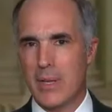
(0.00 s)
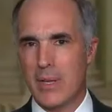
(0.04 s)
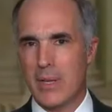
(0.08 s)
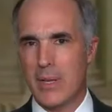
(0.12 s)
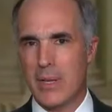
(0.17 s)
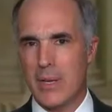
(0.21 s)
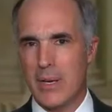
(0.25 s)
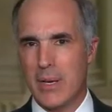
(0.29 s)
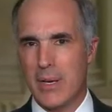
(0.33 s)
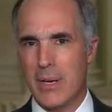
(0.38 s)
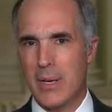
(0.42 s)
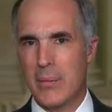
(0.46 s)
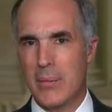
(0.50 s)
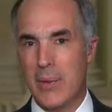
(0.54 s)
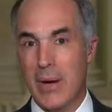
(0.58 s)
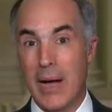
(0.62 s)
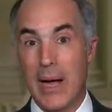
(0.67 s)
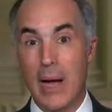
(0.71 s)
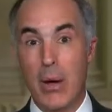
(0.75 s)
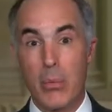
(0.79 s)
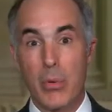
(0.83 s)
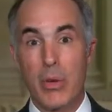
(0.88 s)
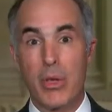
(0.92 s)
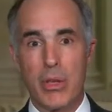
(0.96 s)

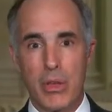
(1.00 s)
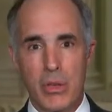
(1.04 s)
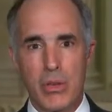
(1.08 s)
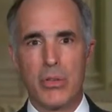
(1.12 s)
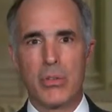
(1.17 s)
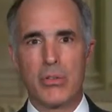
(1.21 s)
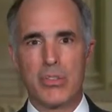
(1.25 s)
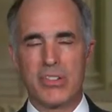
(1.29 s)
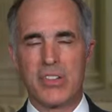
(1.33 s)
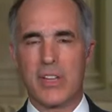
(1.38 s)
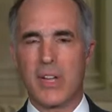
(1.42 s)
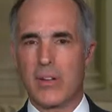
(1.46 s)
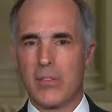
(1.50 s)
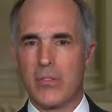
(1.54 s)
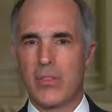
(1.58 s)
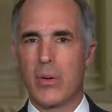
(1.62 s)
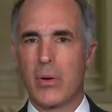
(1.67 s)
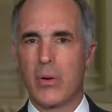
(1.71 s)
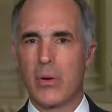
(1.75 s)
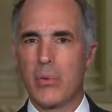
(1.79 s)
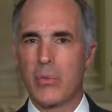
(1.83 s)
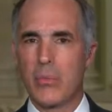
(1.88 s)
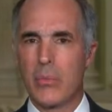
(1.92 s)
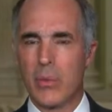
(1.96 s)
how will you use that
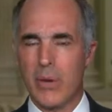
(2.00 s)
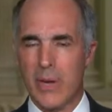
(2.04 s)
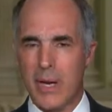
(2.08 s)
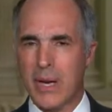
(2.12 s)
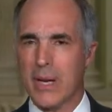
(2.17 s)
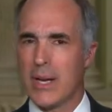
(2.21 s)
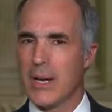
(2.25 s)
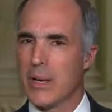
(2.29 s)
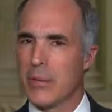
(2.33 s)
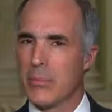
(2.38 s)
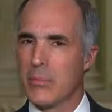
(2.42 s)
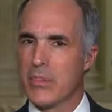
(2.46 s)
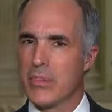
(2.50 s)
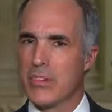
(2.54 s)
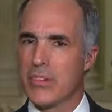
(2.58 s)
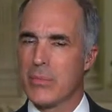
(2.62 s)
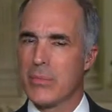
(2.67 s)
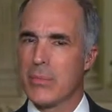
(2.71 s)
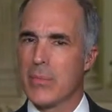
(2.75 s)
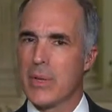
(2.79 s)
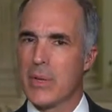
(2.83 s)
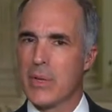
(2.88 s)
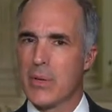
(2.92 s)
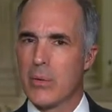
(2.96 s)
vote when it comes
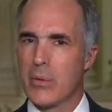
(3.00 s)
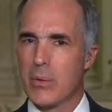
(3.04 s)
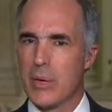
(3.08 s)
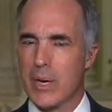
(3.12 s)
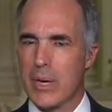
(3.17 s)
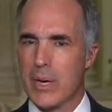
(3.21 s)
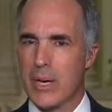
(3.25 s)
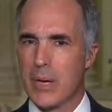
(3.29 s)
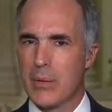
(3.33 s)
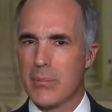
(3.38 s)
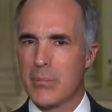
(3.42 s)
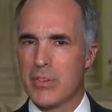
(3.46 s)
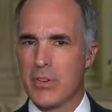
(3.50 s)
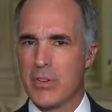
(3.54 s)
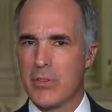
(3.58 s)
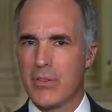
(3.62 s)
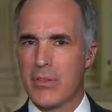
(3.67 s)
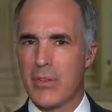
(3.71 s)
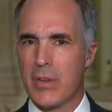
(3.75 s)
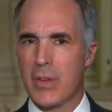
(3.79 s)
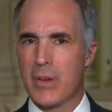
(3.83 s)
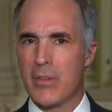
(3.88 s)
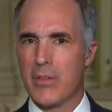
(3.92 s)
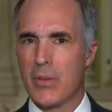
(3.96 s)
in
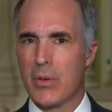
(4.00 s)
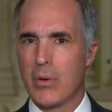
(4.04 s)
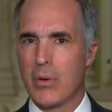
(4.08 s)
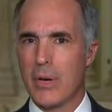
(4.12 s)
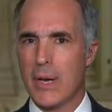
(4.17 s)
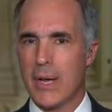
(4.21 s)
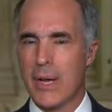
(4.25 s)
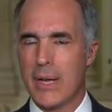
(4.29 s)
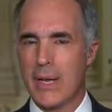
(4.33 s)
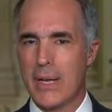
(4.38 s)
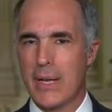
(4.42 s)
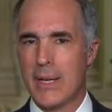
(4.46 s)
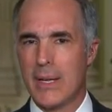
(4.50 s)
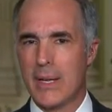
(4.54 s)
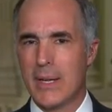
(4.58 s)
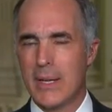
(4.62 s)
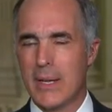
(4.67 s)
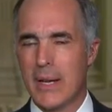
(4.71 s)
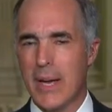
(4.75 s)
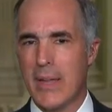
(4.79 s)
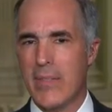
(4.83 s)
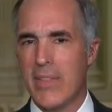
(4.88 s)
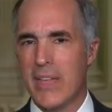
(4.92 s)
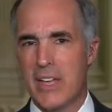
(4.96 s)
front of you. And I
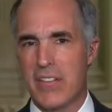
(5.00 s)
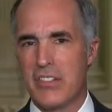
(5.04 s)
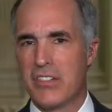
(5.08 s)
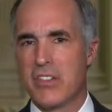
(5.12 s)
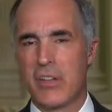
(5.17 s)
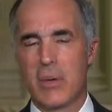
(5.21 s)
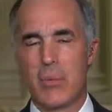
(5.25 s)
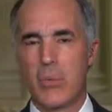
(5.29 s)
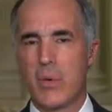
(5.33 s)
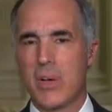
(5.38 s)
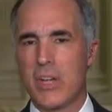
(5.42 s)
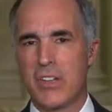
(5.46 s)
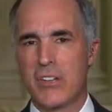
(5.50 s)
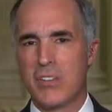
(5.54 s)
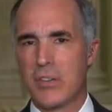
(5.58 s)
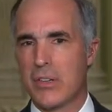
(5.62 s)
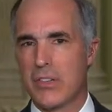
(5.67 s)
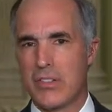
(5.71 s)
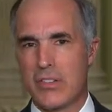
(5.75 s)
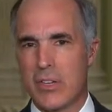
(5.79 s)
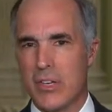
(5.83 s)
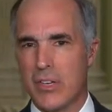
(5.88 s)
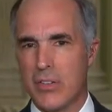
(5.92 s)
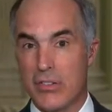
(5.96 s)
think in some ways
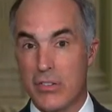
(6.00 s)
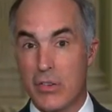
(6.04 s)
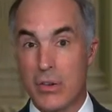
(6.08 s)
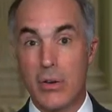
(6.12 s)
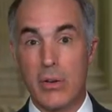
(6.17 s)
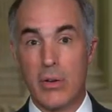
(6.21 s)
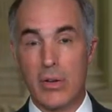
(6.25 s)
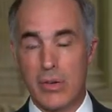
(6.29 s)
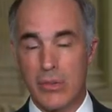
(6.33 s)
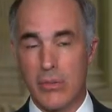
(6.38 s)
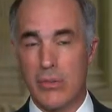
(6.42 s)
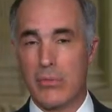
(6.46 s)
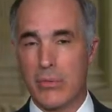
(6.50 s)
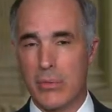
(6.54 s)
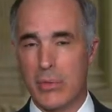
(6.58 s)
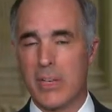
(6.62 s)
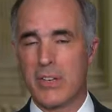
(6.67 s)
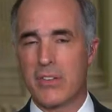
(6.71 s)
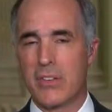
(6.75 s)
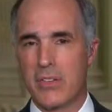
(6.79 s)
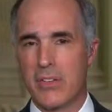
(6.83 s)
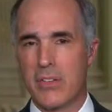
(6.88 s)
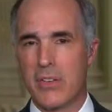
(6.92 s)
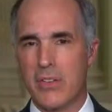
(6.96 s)
it's good,
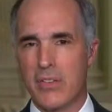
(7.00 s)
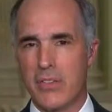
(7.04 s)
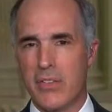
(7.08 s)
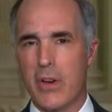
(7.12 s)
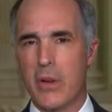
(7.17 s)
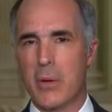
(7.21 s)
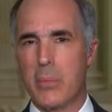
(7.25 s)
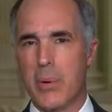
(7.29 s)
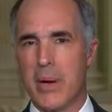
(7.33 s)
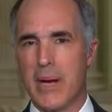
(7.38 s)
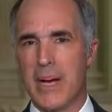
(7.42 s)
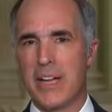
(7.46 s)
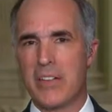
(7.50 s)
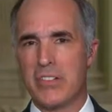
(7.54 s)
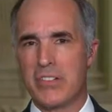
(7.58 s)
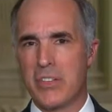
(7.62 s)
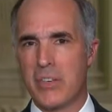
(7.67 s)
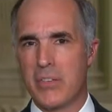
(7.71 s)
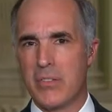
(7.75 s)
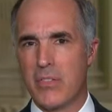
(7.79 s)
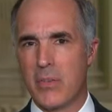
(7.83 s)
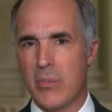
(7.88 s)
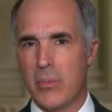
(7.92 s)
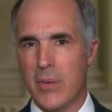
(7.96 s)
it's very
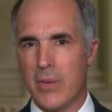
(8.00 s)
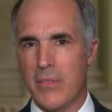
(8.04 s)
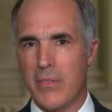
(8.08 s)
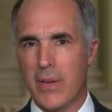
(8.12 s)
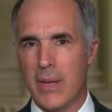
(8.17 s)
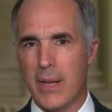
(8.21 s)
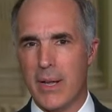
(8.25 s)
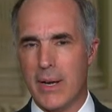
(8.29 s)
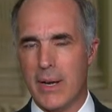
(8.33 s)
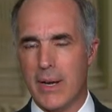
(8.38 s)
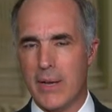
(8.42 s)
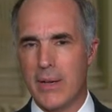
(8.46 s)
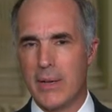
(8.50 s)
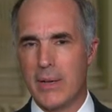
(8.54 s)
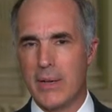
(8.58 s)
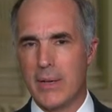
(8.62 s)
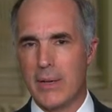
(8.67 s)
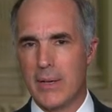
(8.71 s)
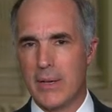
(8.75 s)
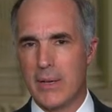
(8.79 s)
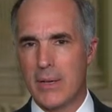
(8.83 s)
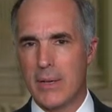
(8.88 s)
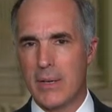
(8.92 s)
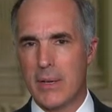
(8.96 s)
positive that we've got
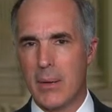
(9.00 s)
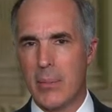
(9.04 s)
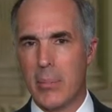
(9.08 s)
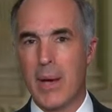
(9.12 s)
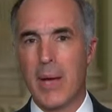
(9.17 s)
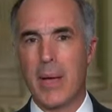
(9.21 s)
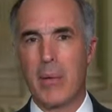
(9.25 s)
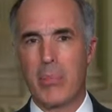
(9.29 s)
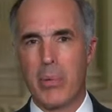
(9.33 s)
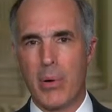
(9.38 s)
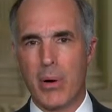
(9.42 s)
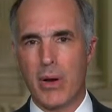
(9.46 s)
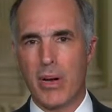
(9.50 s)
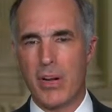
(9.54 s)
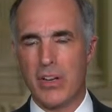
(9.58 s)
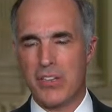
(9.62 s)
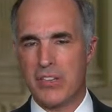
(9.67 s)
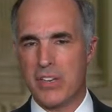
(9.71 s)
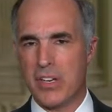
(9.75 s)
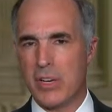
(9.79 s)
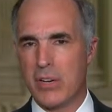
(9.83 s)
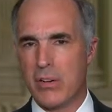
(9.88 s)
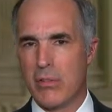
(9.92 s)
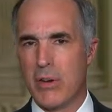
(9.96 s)
a
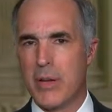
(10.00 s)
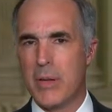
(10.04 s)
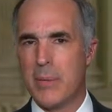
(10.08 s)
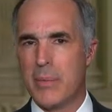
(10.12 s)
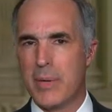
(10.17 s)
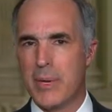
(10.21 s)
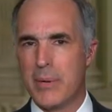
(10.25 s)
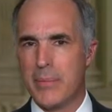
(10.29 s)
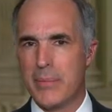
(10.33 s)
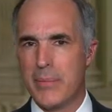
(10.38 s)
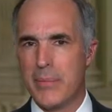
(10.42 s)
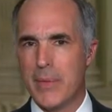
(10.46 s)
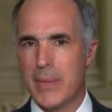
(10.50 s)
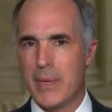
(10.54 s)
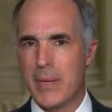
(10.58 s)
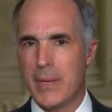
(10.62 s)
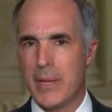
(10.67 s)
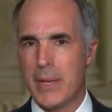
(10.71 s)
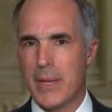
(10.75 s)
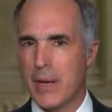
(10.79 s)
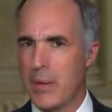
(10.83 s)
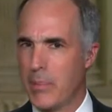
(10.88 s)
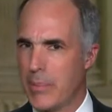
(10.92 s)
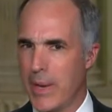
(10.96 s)
bipartisan agreement
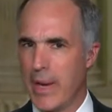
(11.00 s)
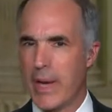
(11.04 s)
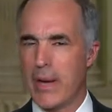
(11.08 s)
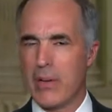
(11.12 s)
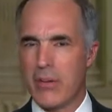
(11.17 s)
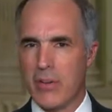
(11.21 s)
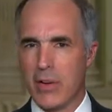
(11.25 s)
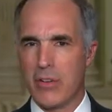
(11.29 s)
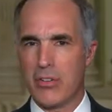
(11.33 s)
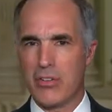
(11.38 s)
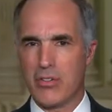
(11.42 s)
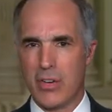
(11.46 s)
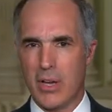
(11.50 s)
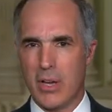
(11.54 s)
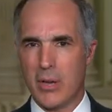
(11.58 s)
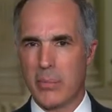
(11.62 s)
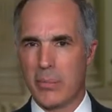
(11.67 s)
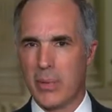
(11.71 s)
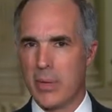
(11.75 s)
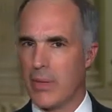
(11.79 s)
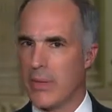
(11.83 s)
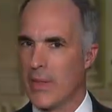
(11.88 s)
on a background check bill.